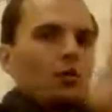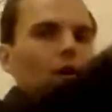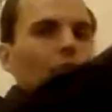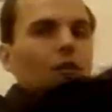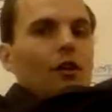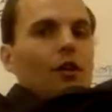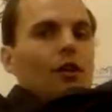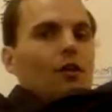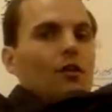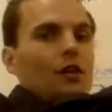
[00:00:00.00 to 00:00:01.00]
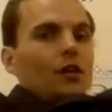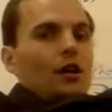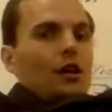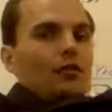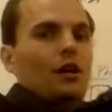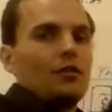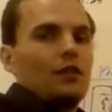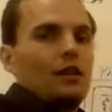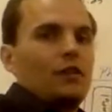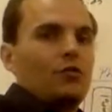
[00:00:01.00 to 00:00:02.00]
Once the
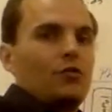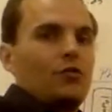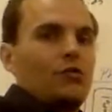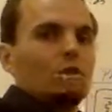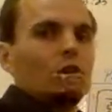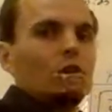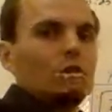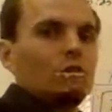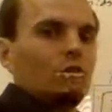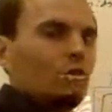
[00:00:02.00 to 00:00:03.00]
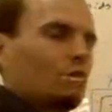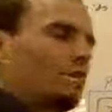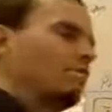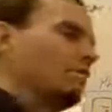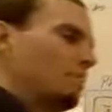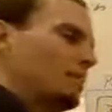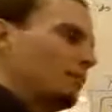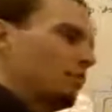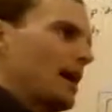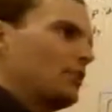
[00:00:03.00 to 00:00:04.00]
phosphate is grabbed on, or the
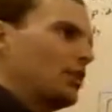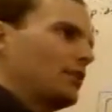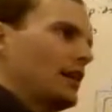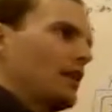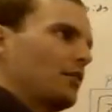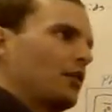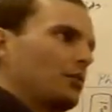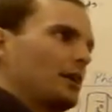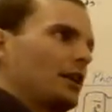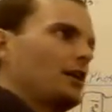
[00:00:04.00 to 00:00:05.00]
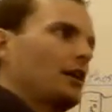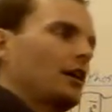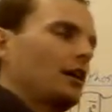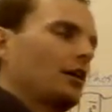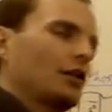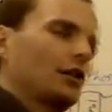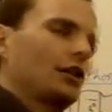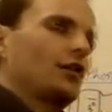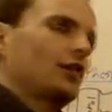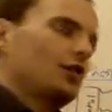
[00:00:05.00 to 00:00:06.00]
CDP is grabbed onto the ethanolamine, it converts
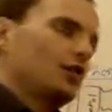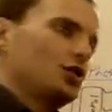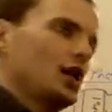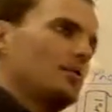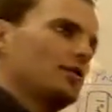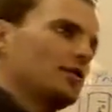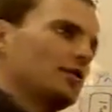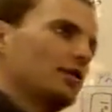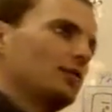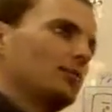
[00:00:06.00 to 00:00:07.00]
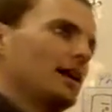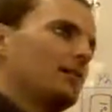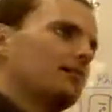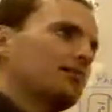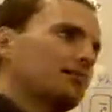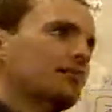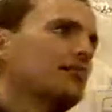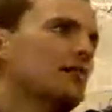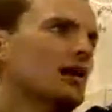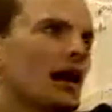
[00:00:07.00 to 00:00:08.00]
in shape just a little bit,
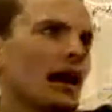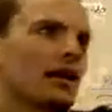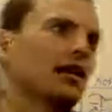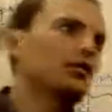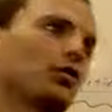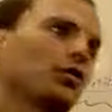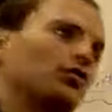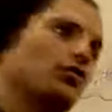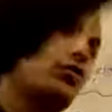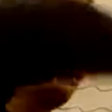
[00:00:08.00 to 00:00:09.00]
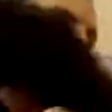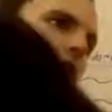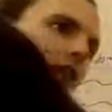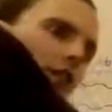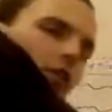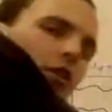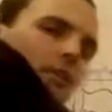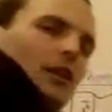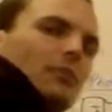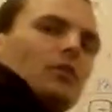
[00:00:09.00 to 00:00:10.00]
and you can scoop out the
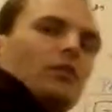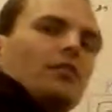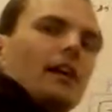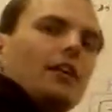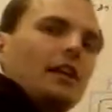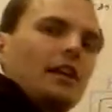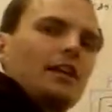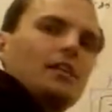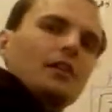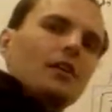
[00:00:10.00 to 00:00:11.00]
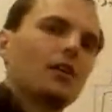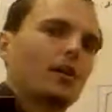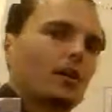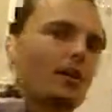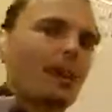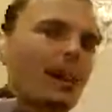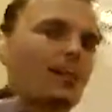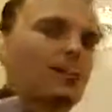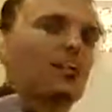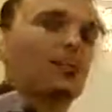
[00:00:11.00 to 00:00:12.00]
ethanolamine and put a serine in, where you
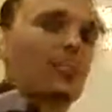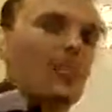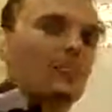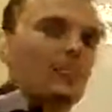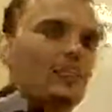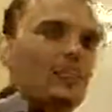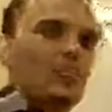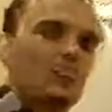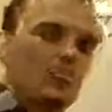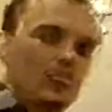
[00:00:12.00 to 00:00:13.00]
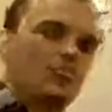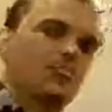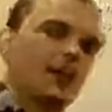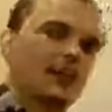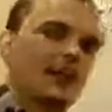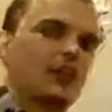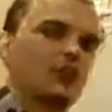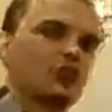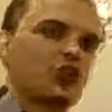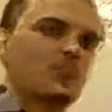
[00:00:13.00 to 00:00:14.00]
can't do it directly. But once you make that kind
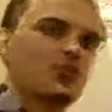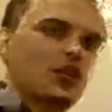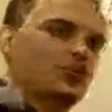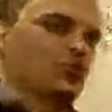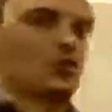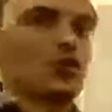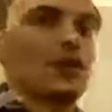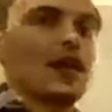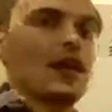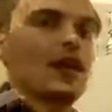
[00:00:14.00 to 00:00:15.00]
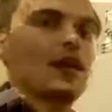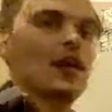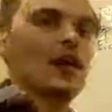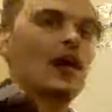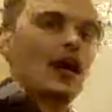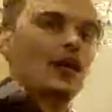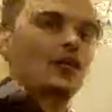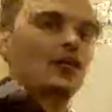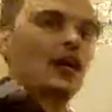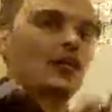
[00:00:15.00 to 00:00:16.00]
of a shape change, you can go ahead
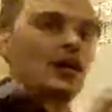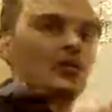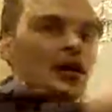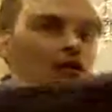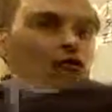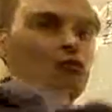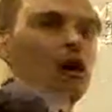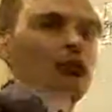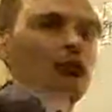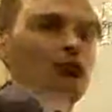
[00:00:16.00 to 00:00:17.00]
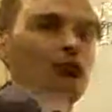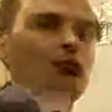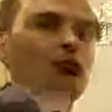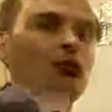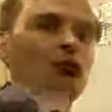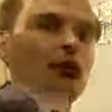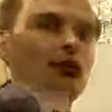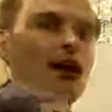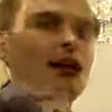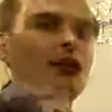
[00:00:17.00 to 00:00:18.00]
and there's an enzyme that can swap the two
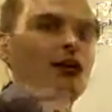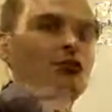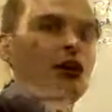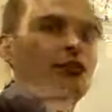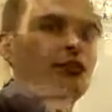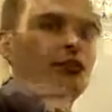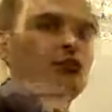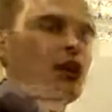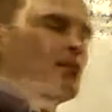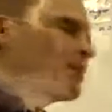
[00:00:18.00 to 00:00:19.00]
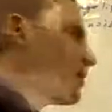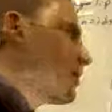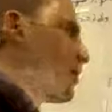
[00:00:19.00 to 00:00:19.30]
with that adjusted shape.